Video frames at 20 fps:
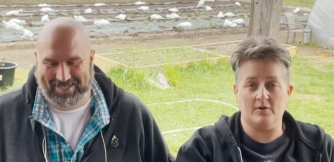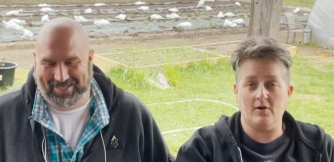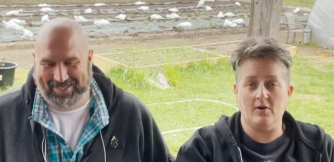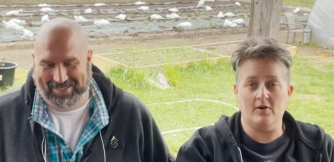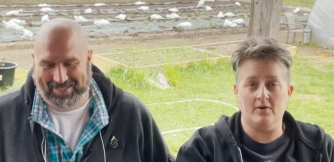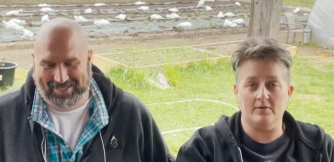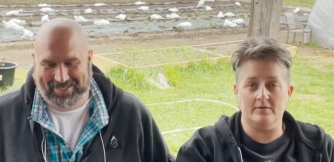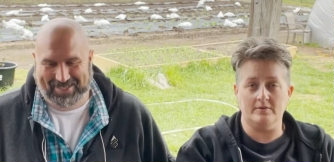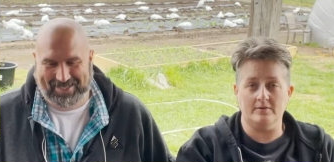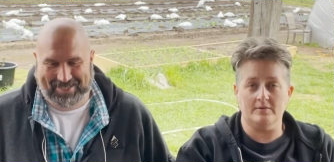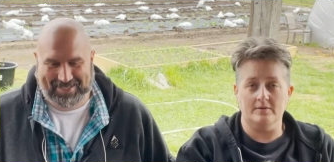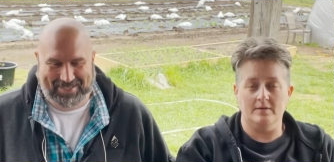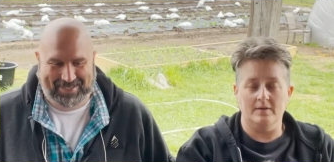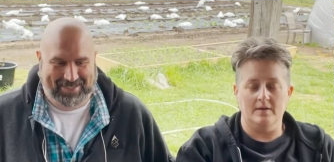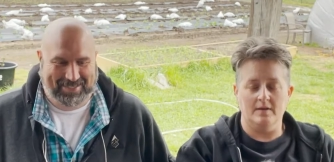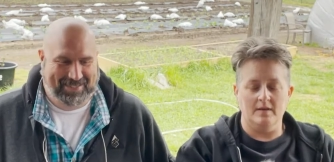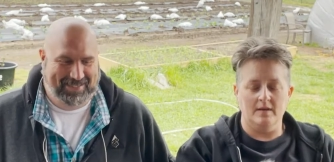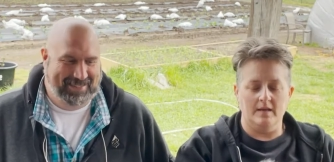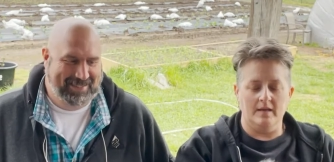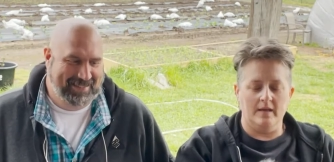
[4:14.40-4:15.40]
Speaker 1: called.
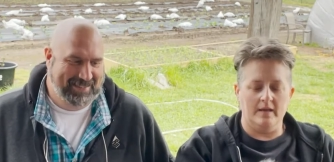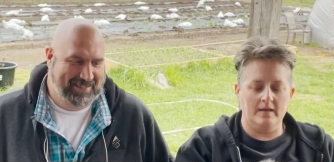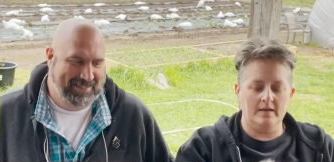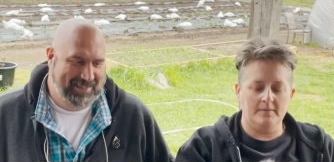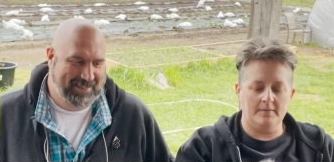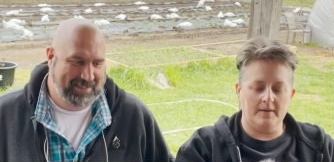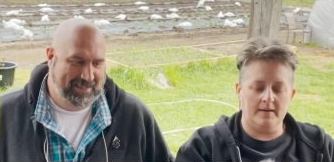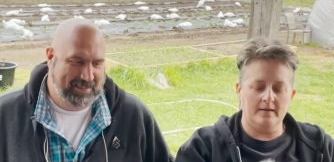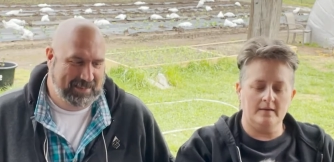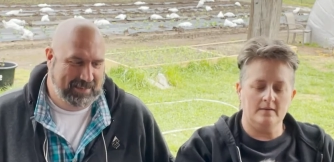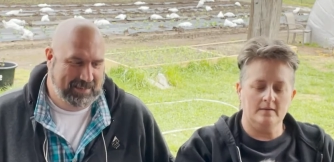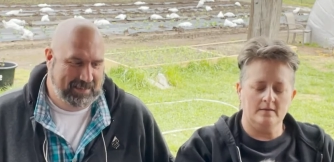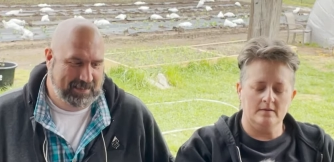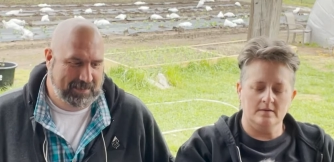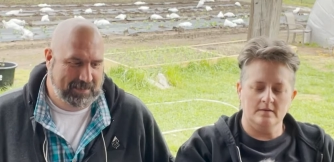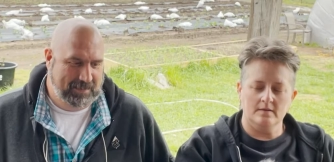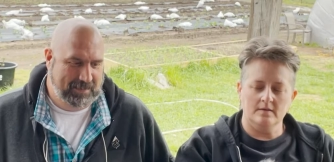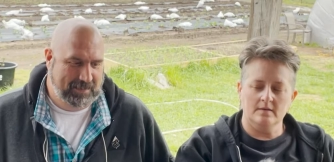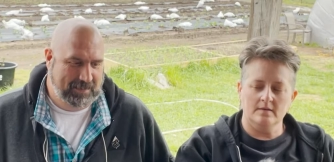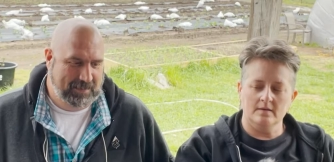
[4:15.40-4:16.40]
Anyway,
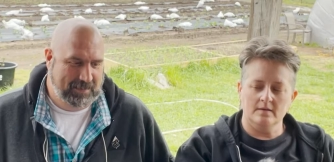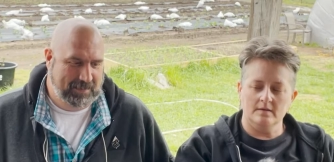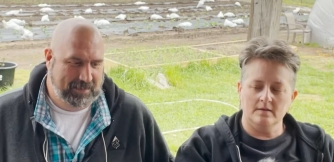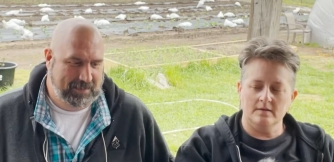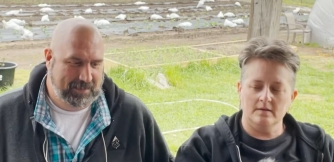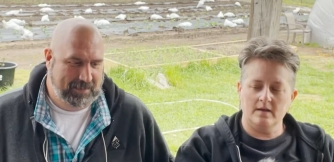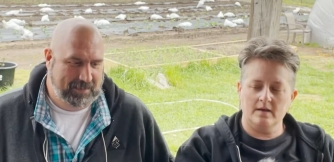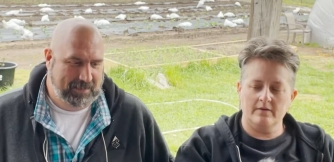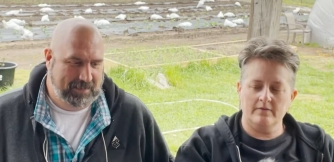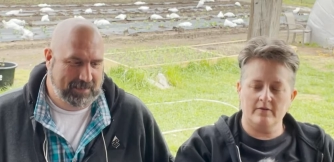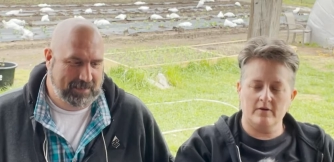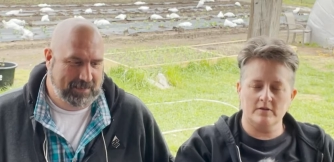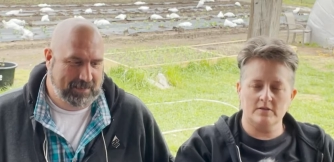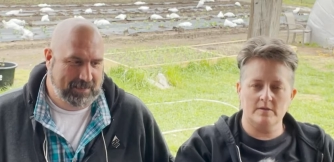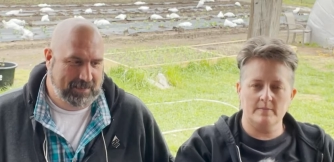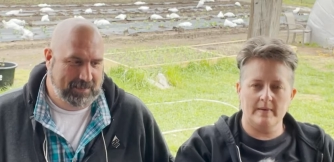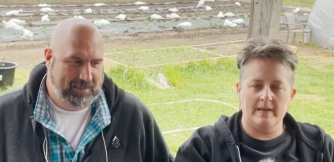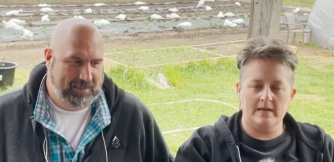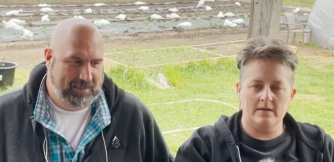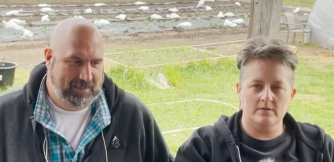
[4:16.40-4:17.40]
of our
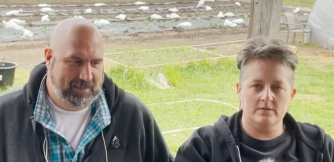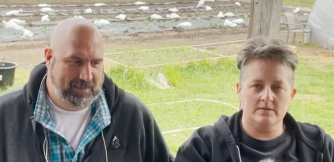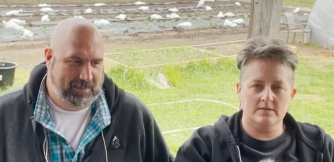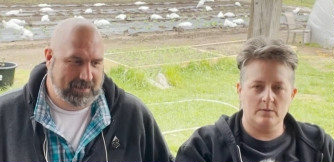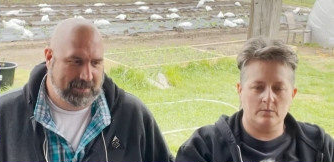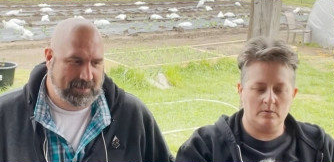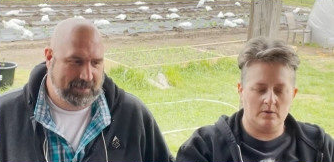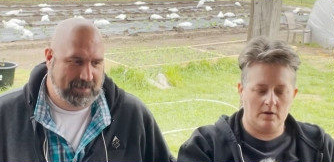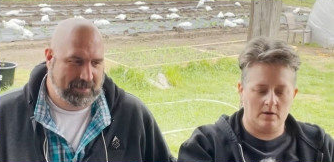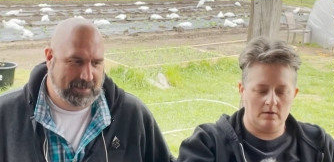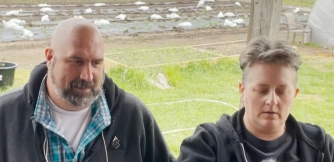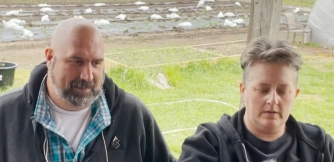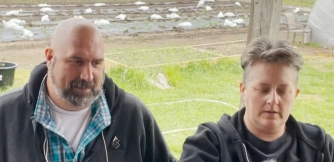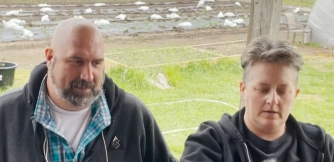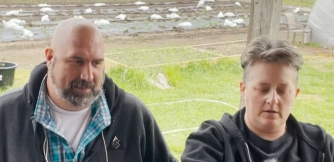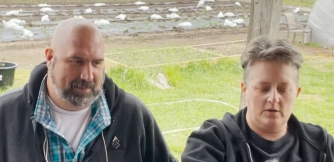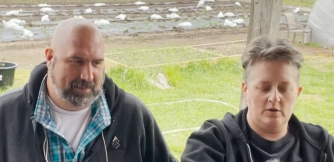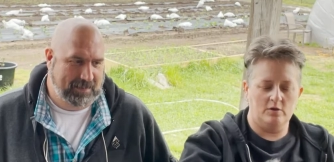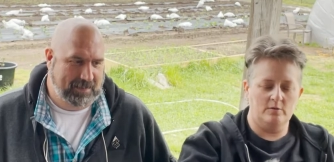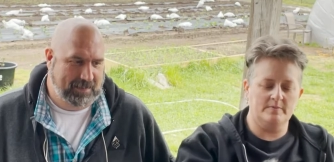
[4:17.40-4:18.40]
tomatoes that were all in
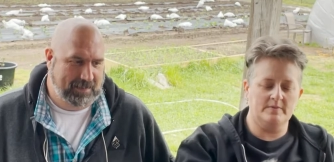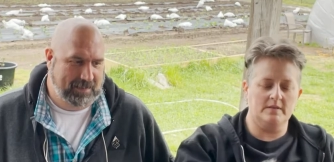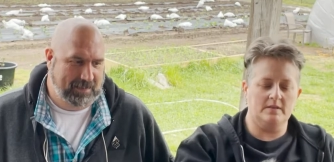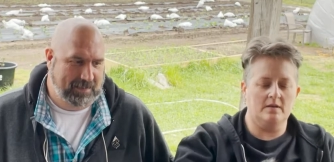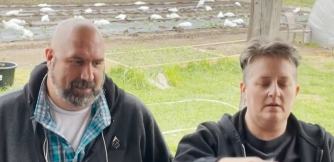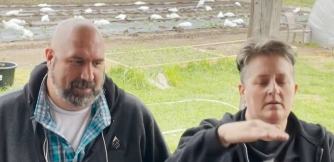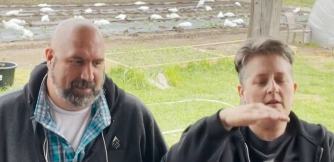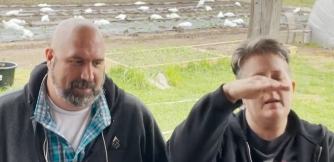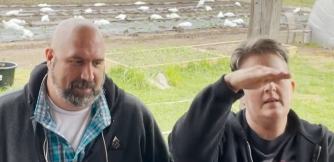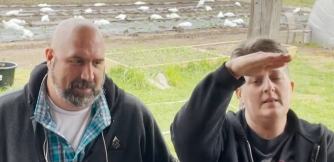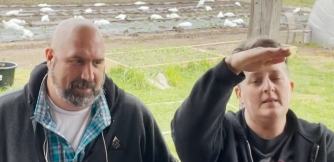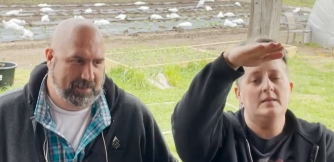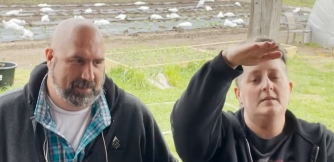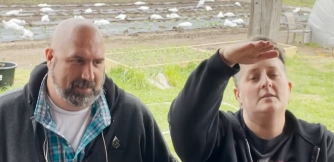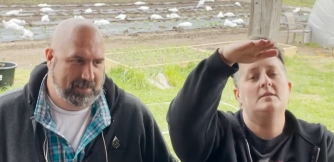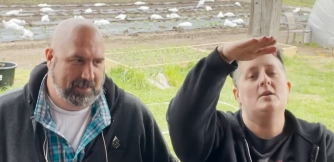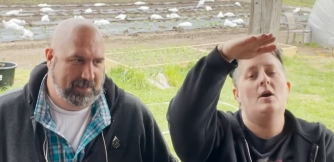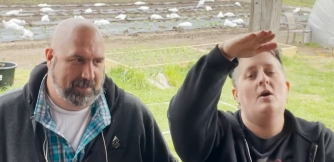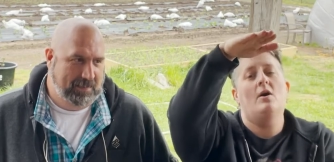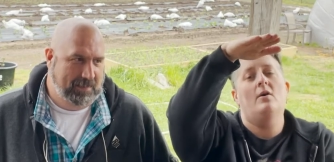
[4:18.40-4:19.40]
cubes, and they're like
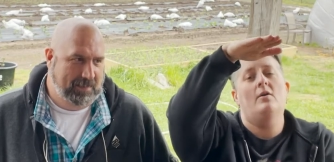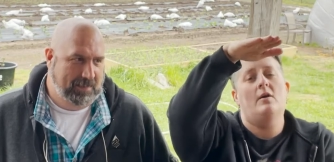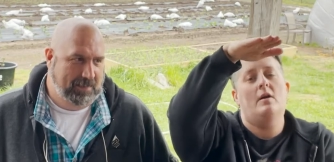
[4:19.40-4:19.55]
this tall.